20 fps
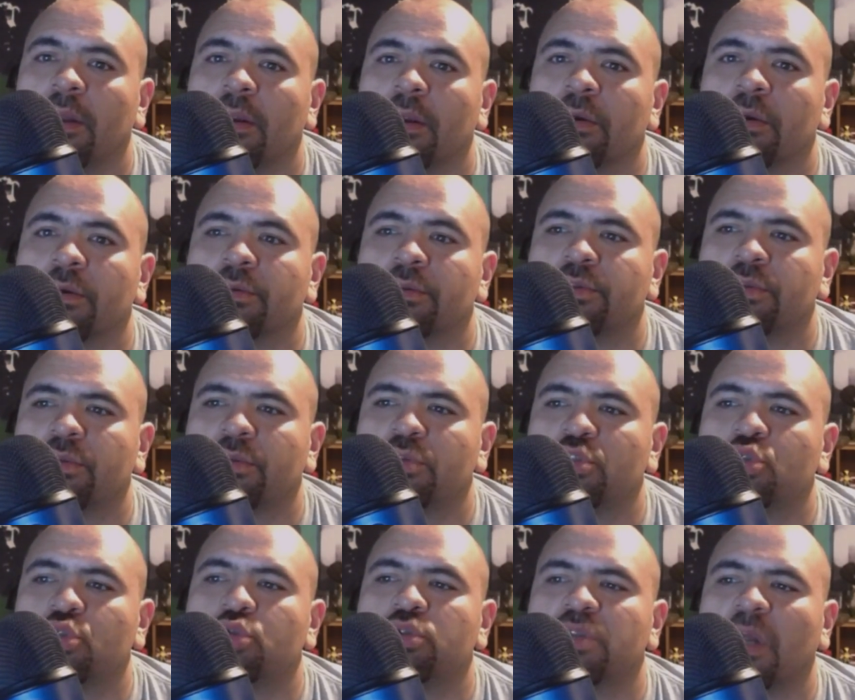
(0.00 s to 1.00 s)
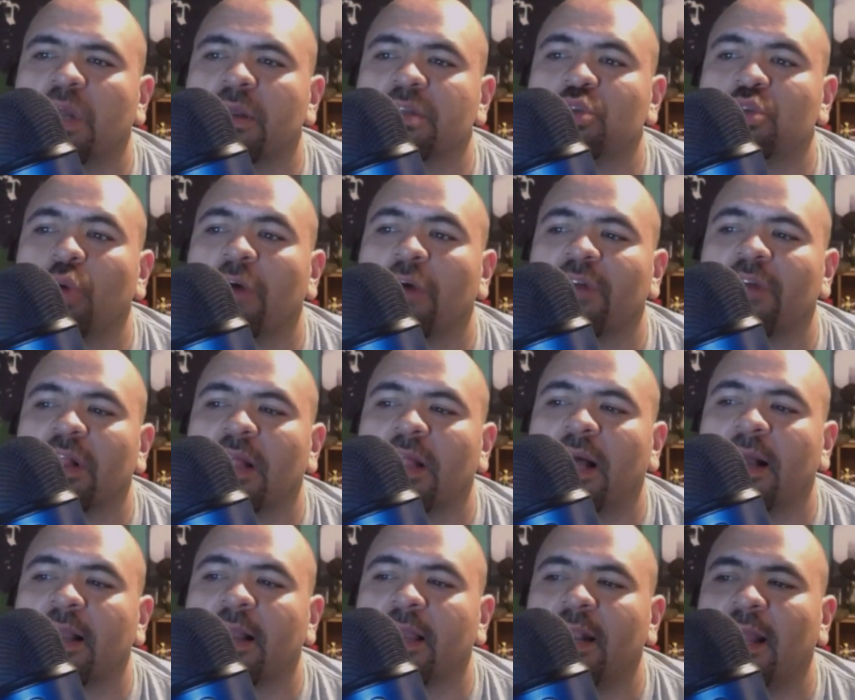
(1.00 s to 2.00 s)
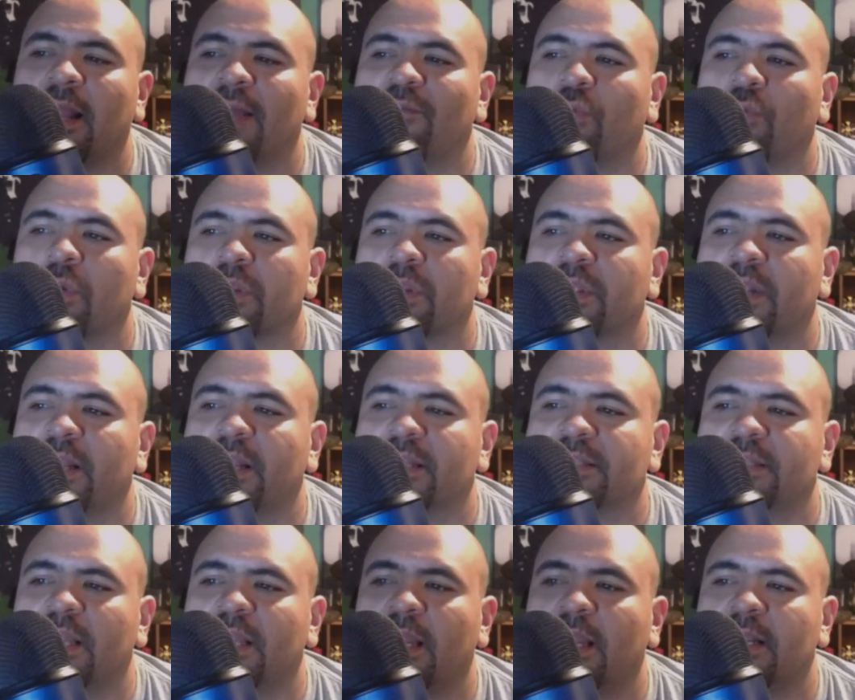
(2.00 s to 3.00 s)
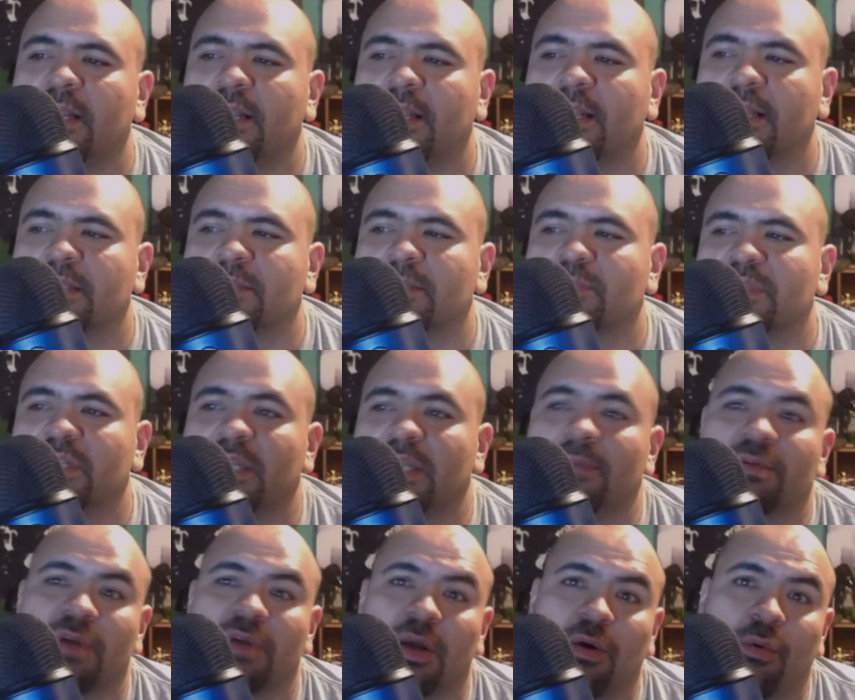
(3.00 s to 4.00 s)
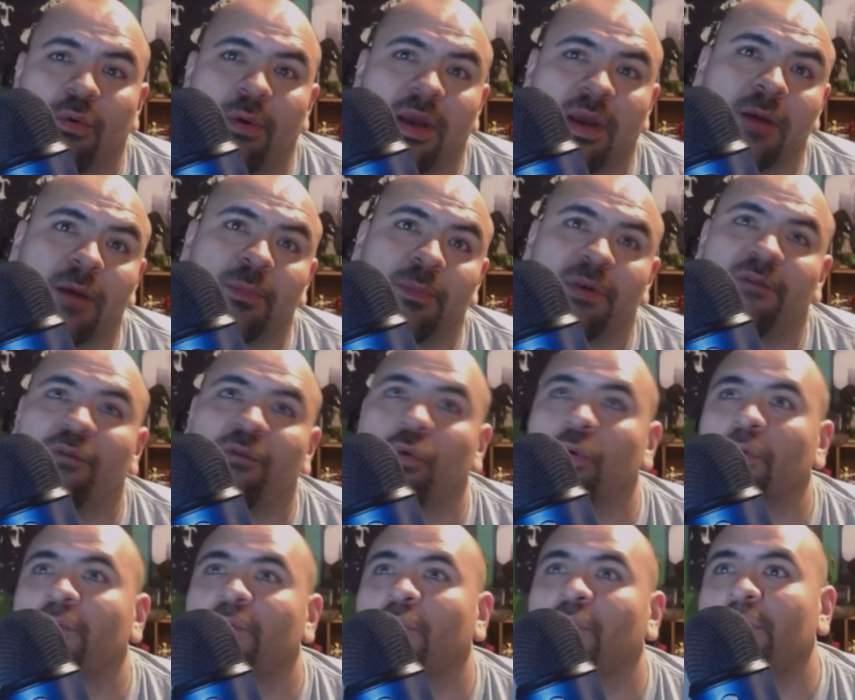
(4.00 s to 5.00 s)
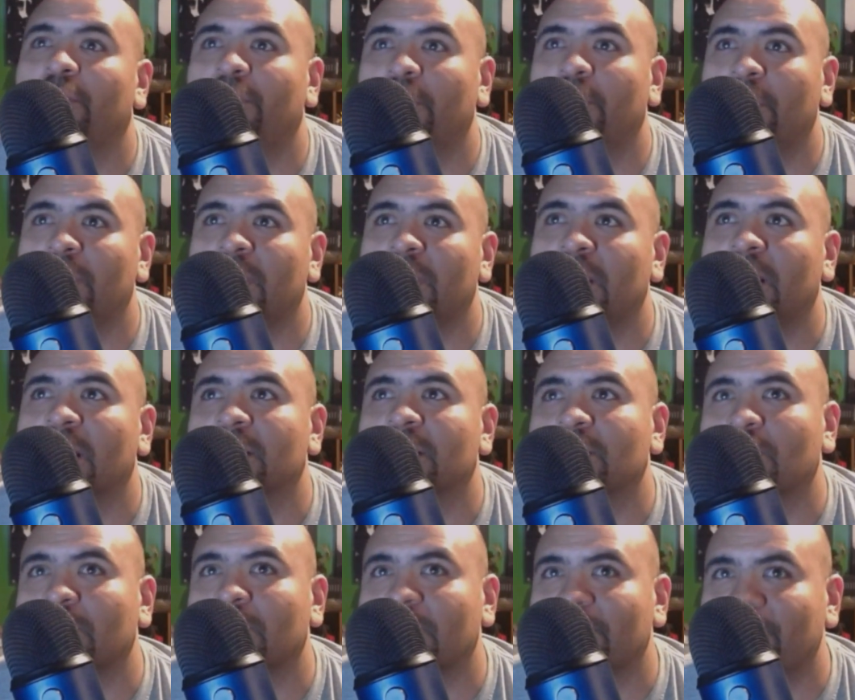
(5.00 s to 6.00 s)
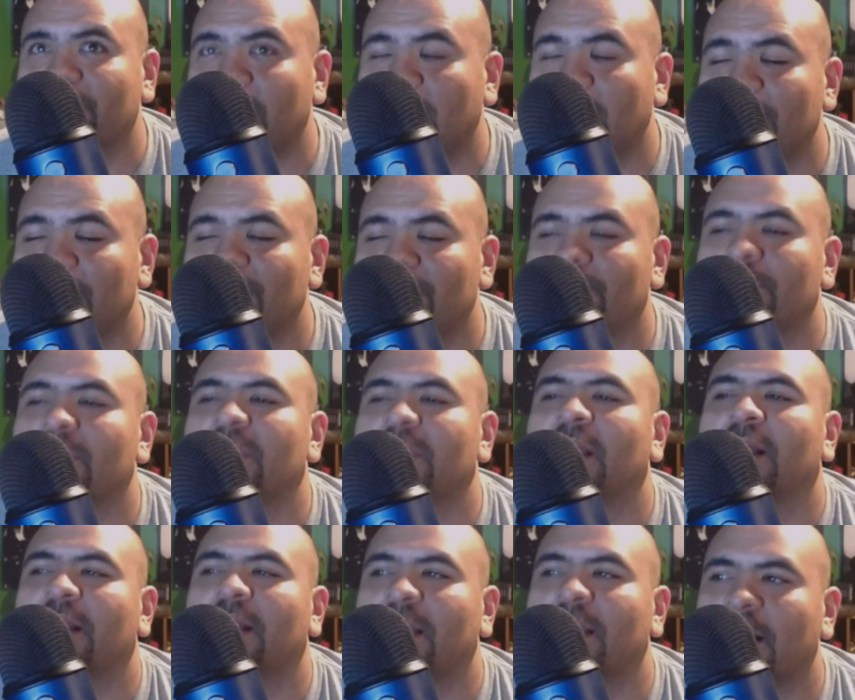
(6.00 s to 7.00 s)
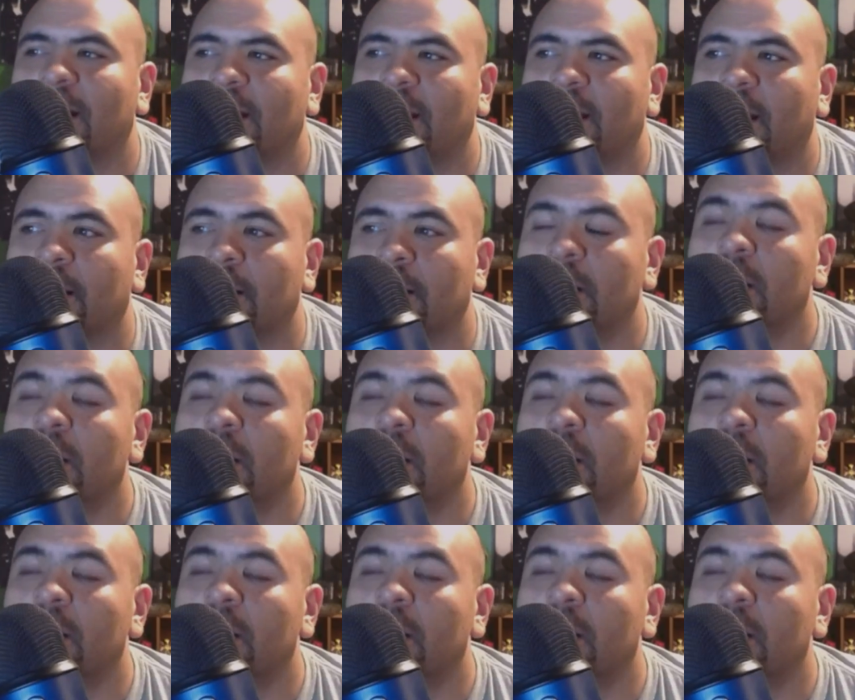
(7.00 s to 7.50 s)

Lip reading: 12 o'clock, and I have work the next day. I need to get some sleep so I can wake up at 4 or 4:30, get to work at 5, yada, yada, yada.